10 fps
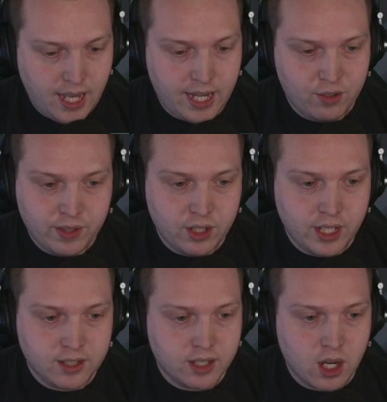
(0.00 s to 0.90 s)
And if we do
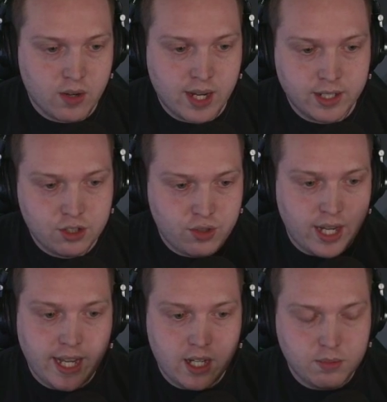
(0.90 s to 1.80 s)
need to go around it,
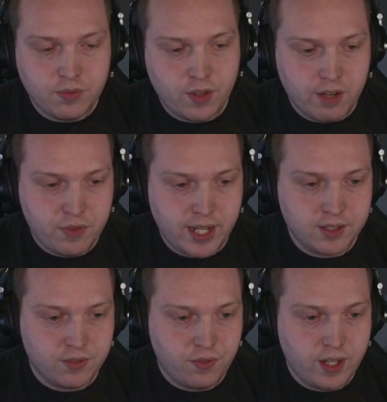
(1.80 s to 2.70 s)
straight ahead up to
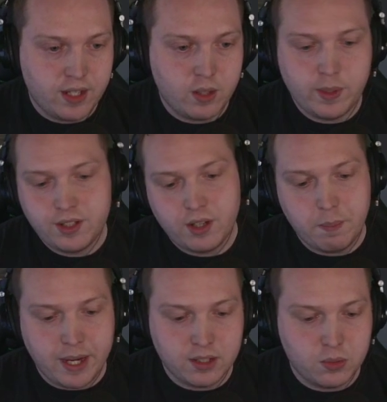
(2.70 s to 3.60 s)
5,000 feet, and then we
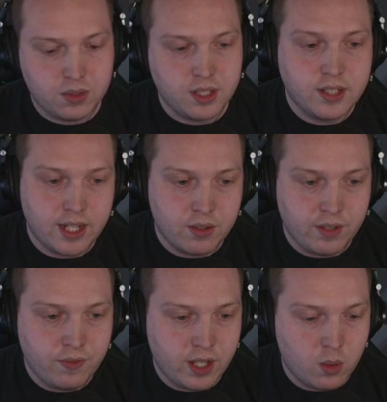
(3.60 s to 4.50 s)
turn back towards the
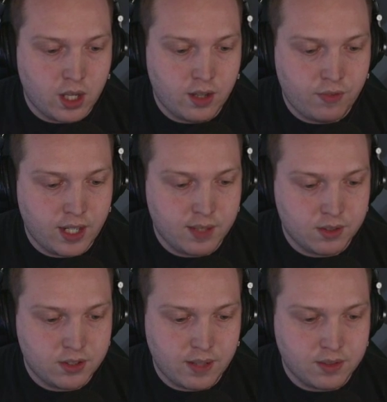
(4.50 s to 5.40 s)
Tenerife VOR, flight
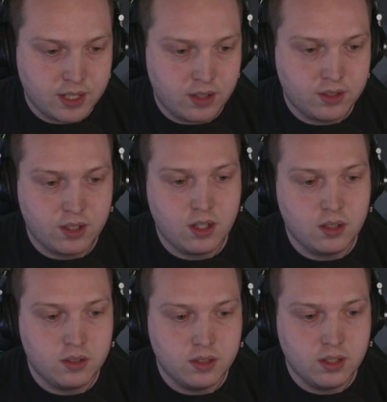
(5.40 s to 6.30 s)
level 70 to
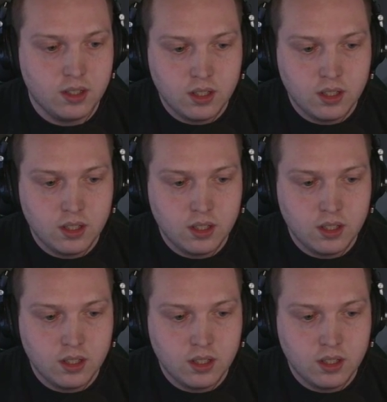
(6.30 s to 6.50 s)
hold.